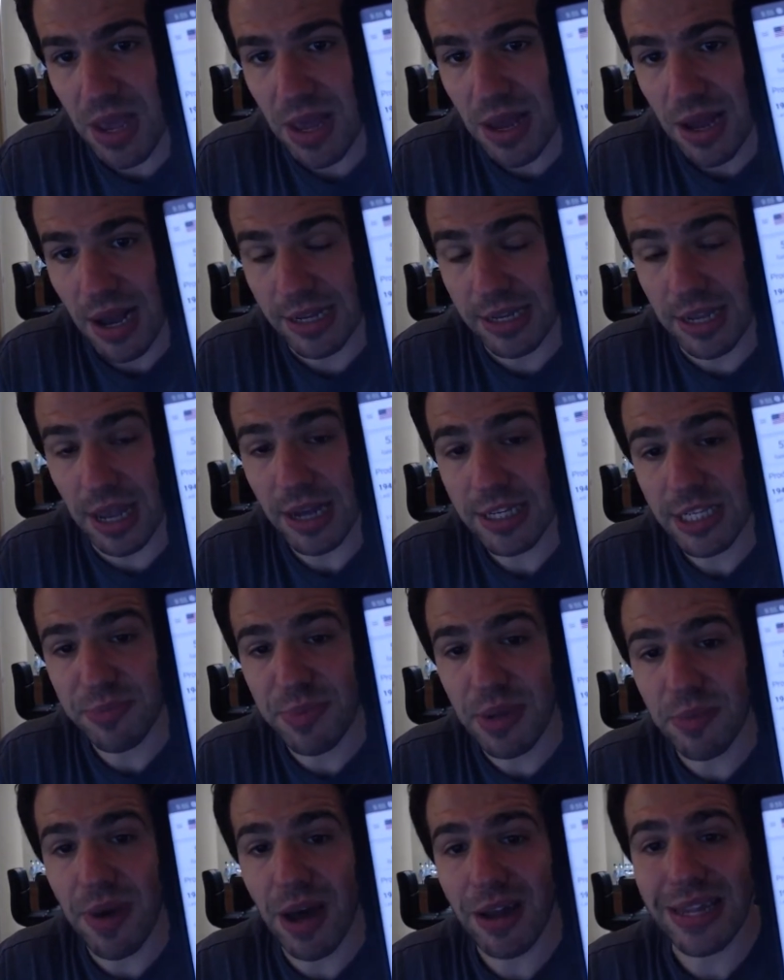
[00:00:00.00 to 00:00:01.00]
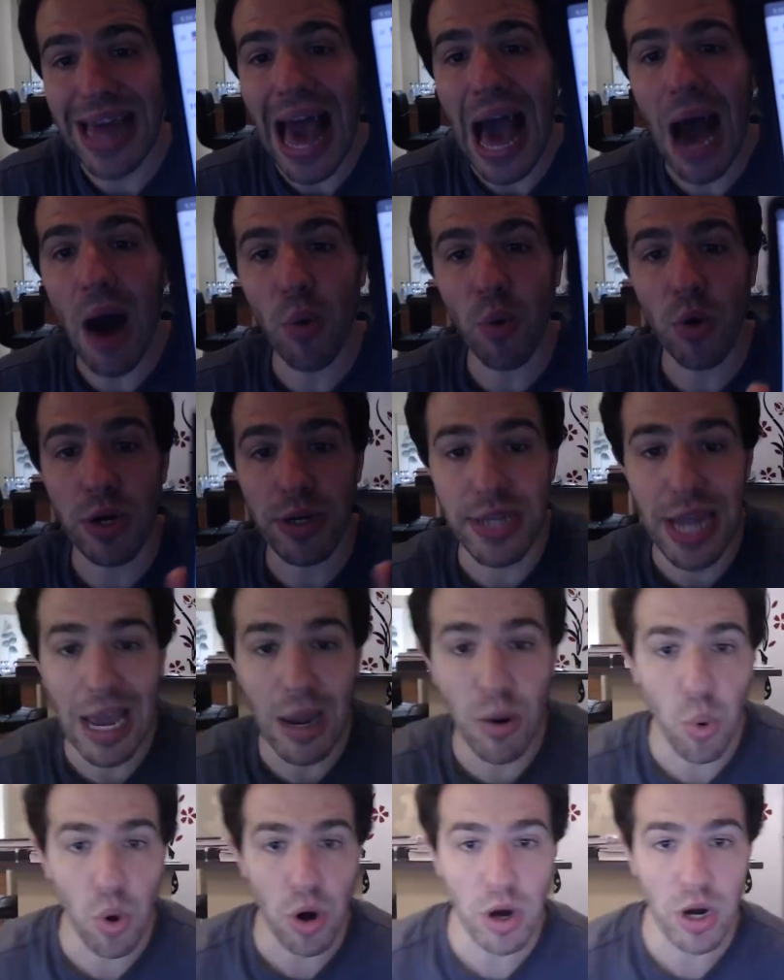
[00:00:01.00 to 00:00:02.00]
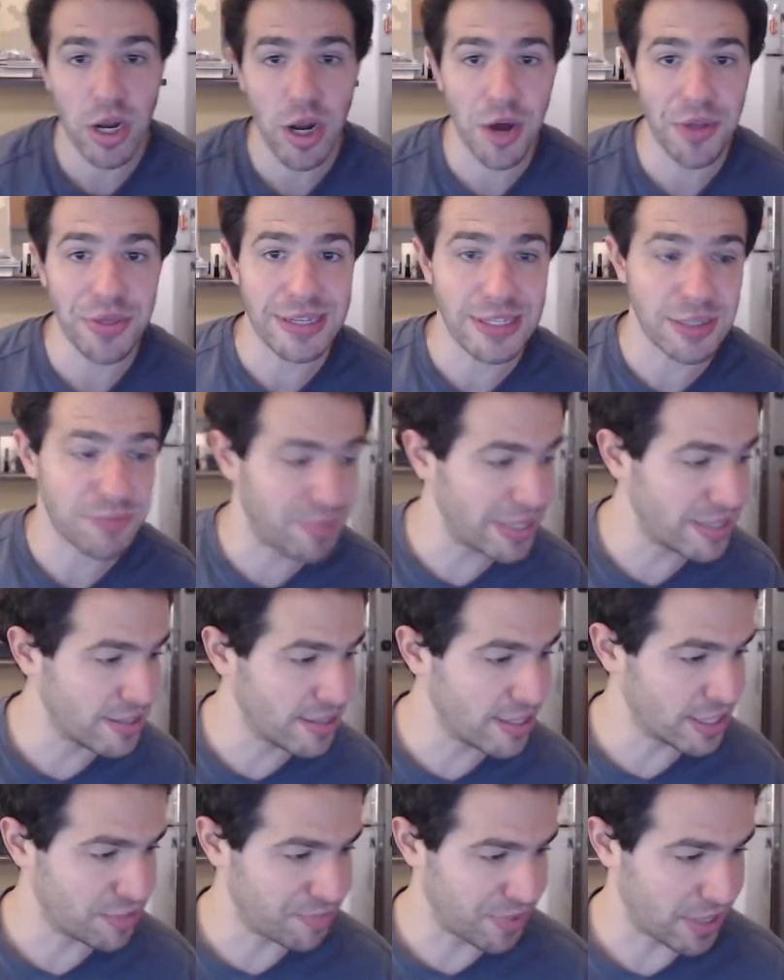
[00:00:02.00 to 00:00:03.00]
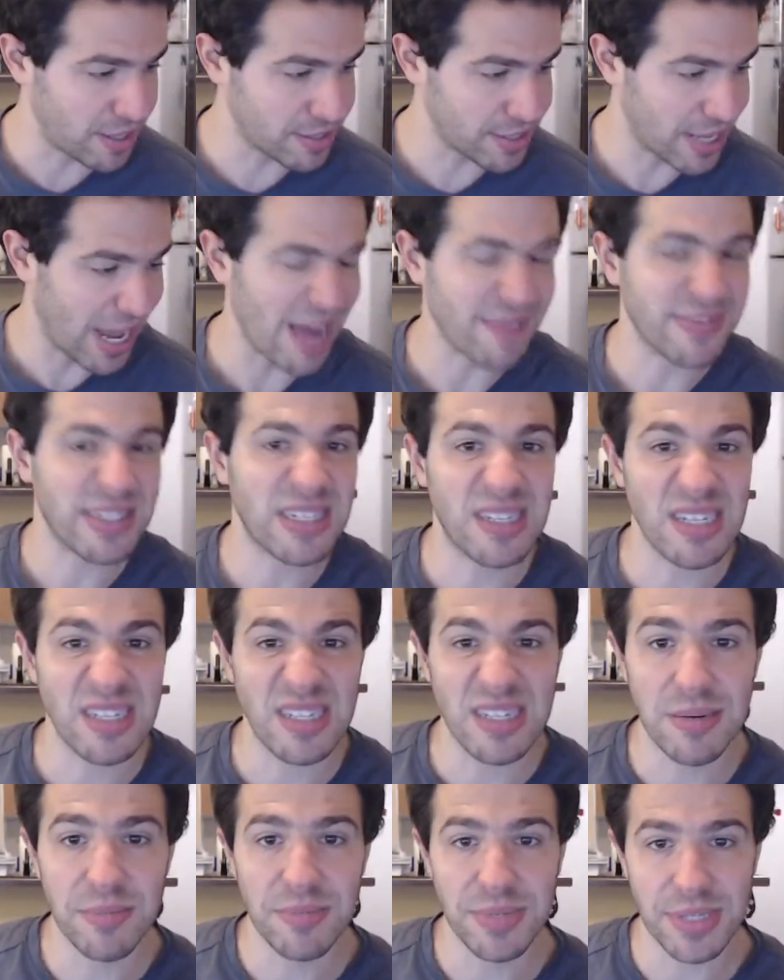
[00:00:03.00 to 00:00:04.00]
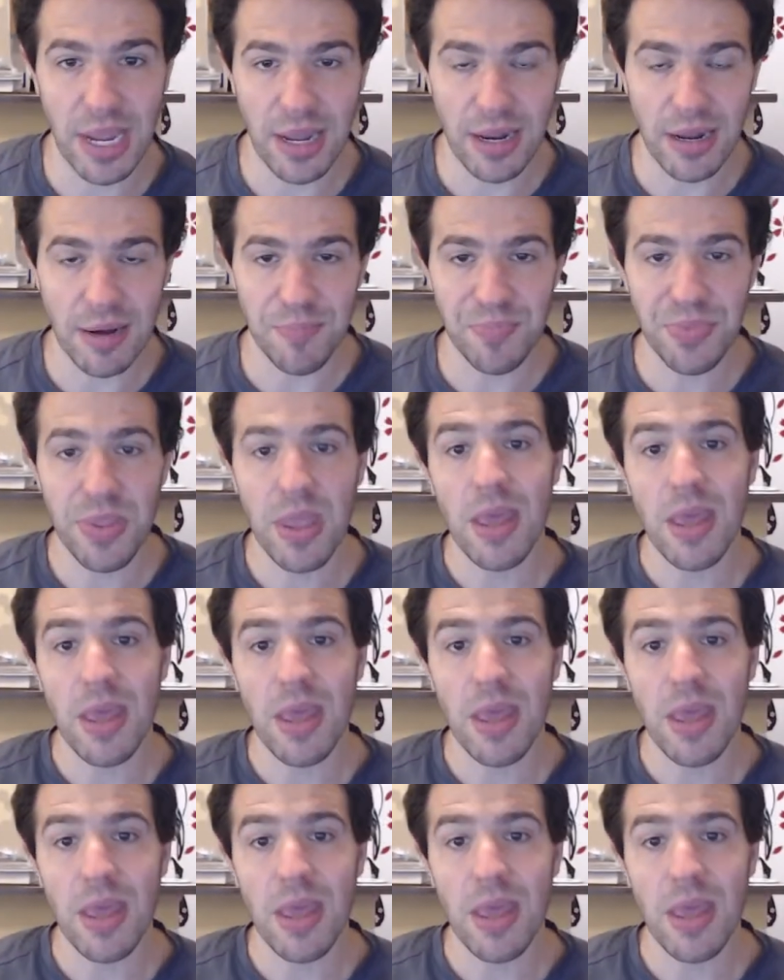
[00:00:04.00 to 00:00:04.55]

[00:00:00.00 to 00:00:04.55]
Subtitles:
I spend about an hour a day working on this business because I have systems and